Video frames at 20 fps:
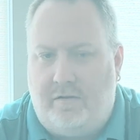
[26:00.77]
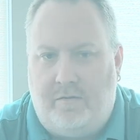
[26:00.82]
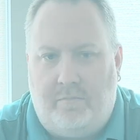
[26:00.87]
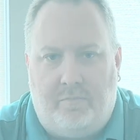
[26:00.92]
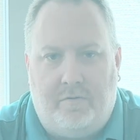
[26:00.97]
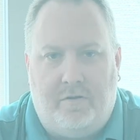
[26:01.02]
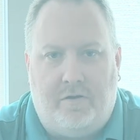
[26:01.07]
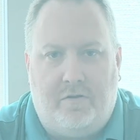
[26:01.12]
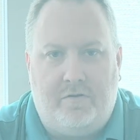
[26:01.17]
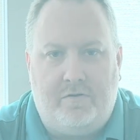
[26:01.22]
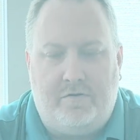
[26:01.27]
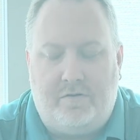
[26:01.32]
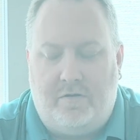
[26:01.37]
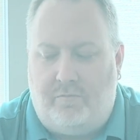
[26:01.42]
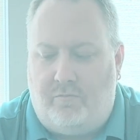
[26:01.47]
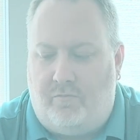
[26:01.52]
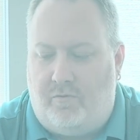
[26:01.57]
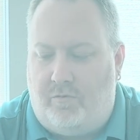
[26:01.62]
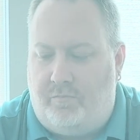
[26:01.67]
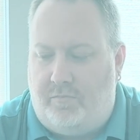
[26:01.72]
builds,
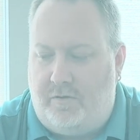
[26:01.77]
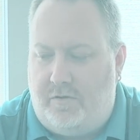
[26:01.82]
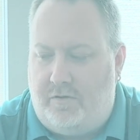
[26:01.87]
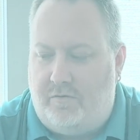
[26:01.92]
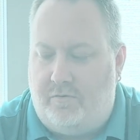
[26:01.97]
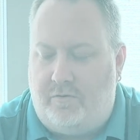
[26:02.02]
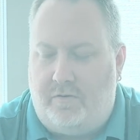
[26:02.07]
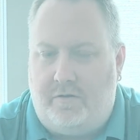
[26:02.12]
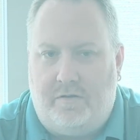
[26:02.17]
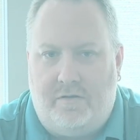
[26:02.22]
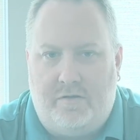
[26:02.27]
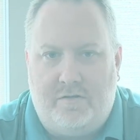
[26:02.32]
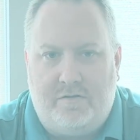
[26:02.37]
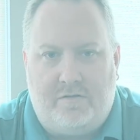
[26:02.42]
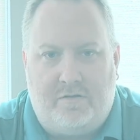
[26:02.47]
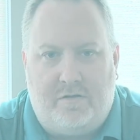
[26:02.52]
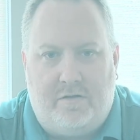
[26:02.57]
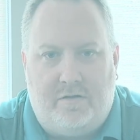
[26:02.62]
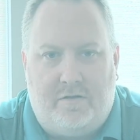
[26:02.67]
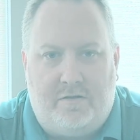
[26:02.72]
and we'll be doing these
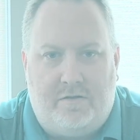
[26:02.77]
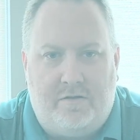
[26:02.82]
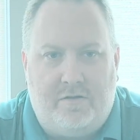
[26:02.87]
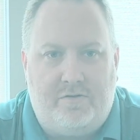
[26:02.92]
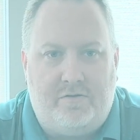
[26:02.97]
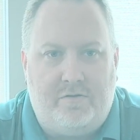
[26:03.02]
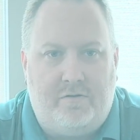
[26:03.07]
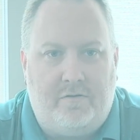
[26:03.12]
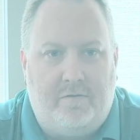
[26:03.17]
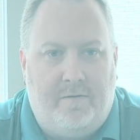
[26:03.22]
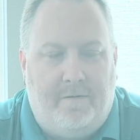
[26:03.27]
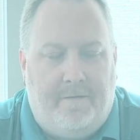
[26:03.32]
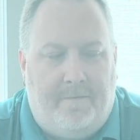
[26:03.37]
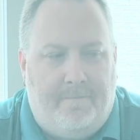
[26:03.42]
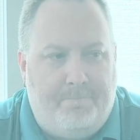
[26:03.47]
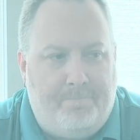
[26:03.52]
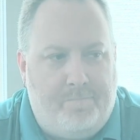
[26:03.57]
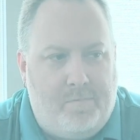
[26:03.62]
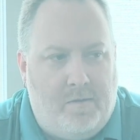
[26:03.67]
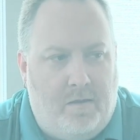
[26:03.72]
in addition.
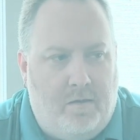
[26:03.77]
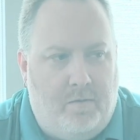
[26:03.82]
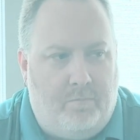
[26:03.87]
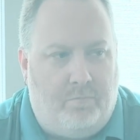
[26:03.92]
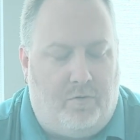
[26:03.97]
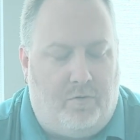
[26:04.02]
But